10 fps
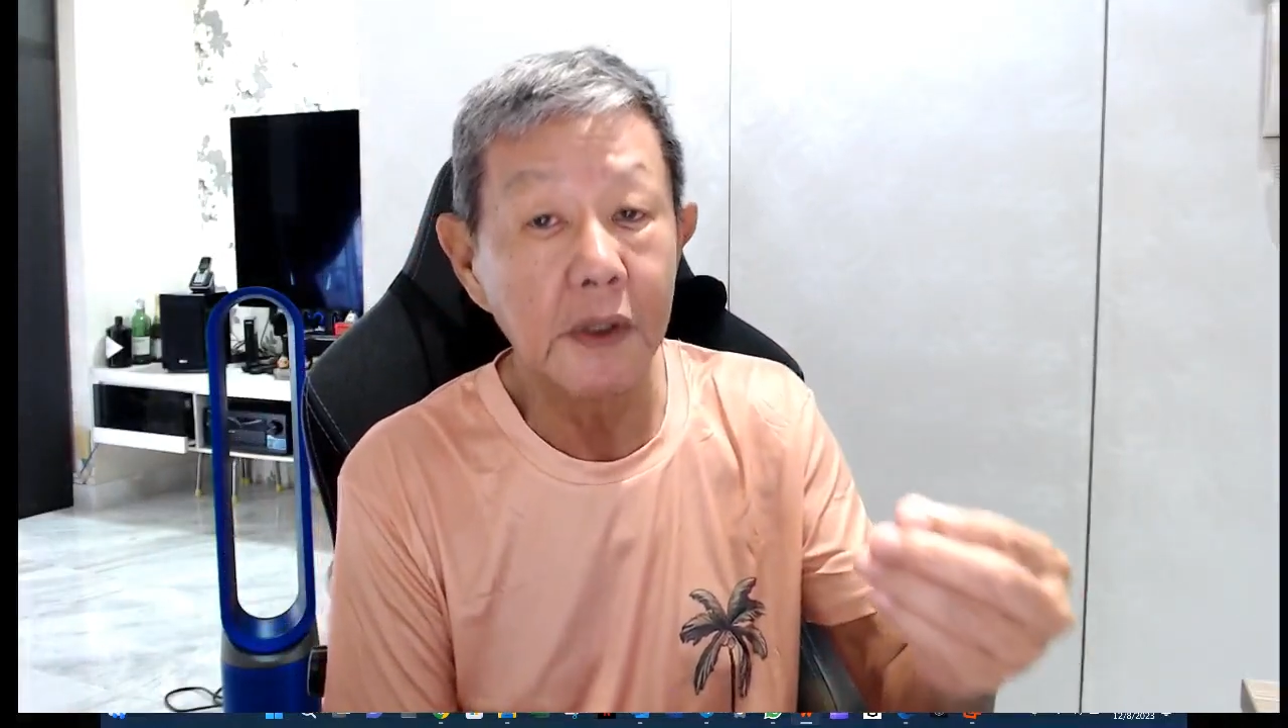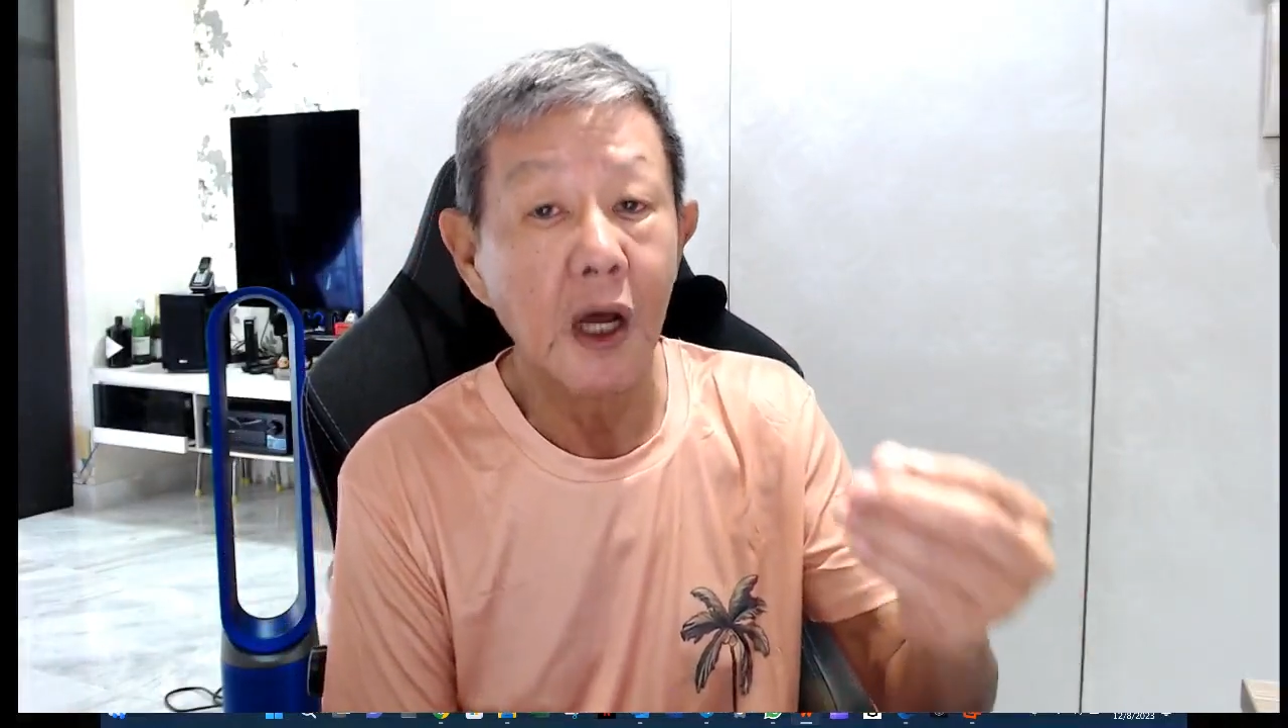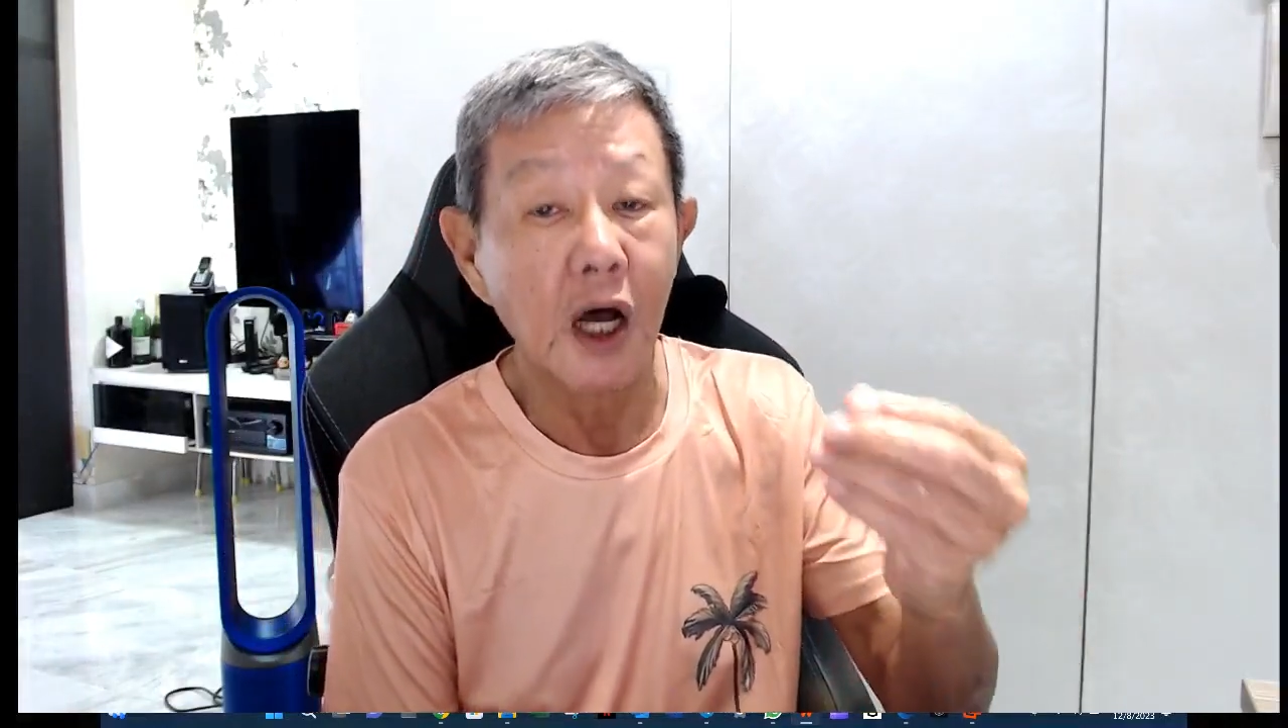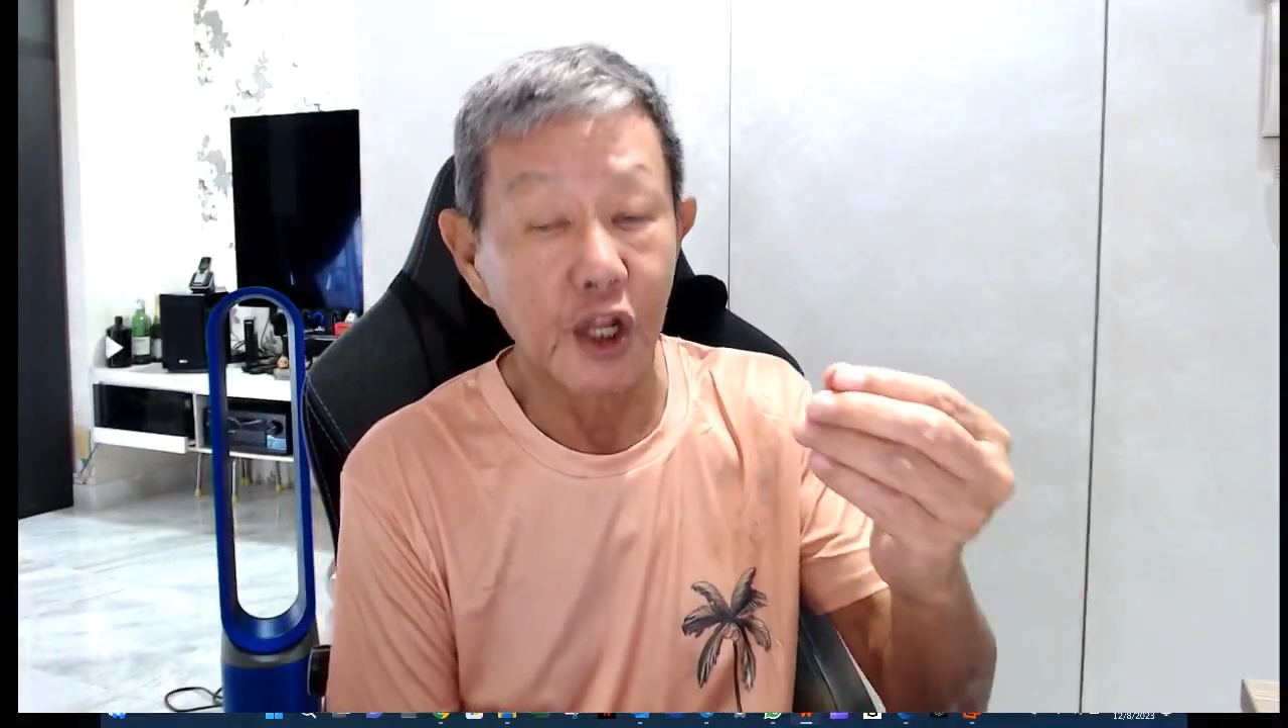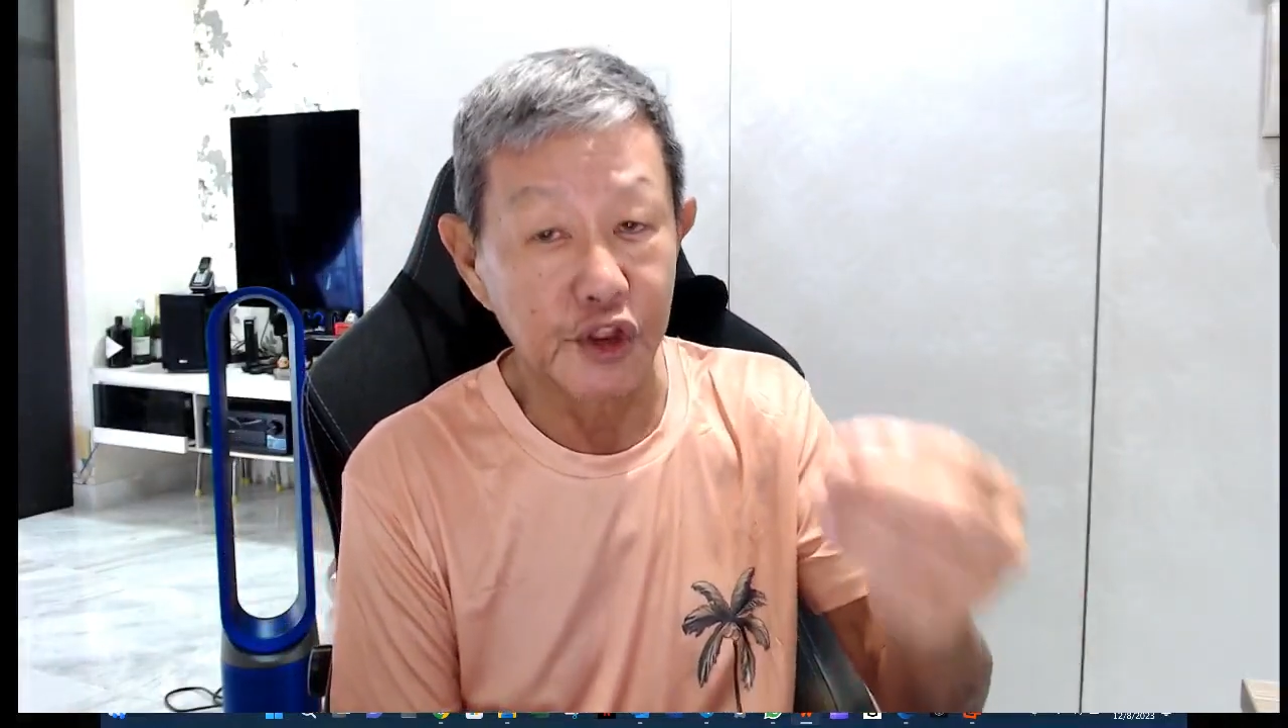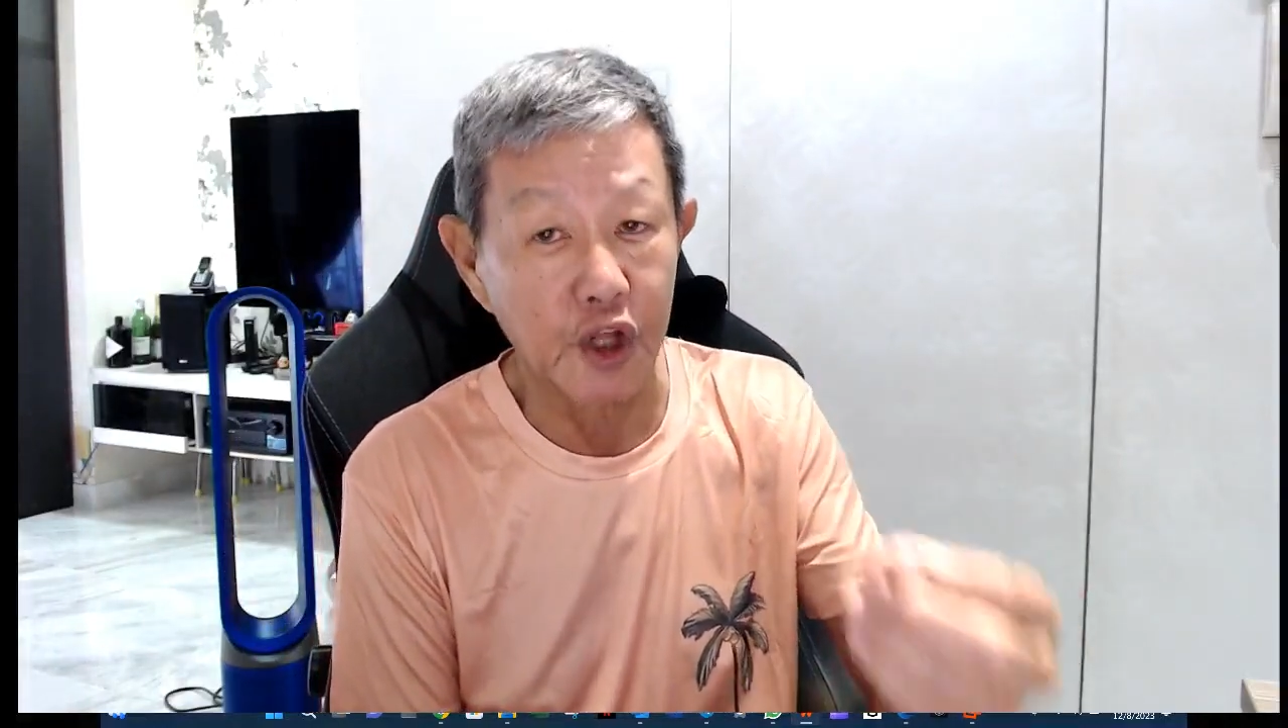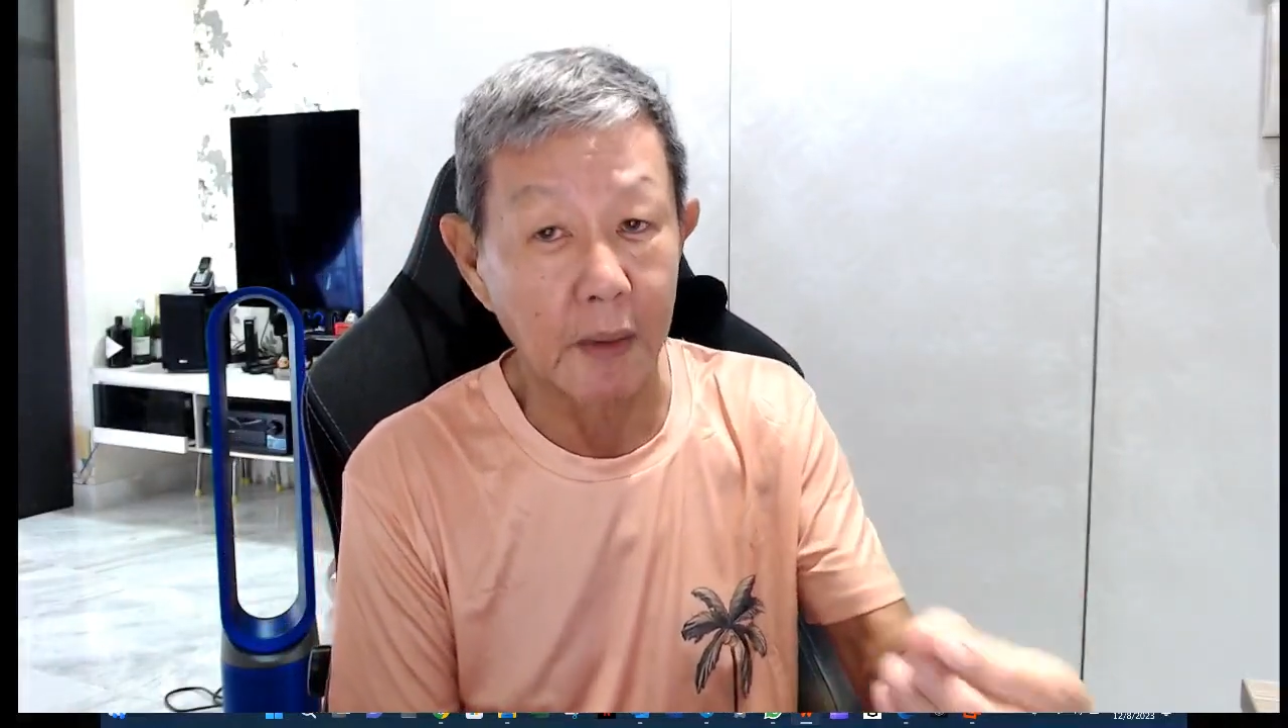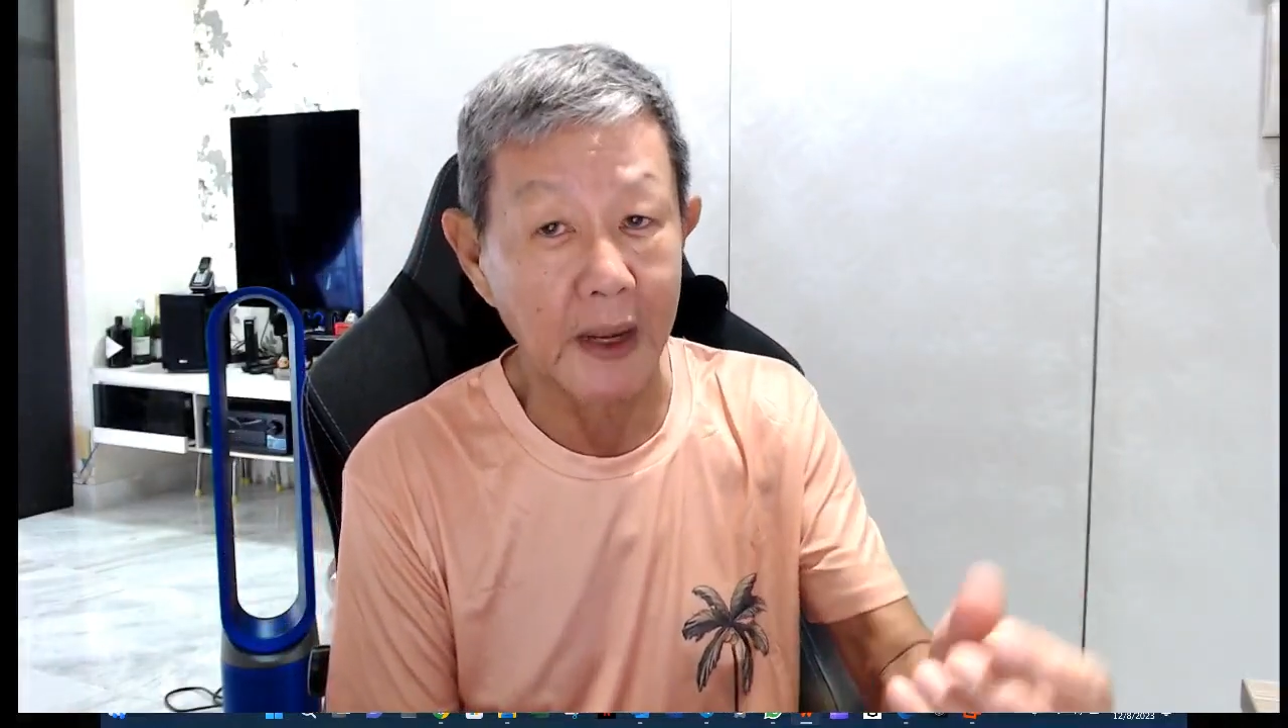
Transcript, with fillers: adopt, and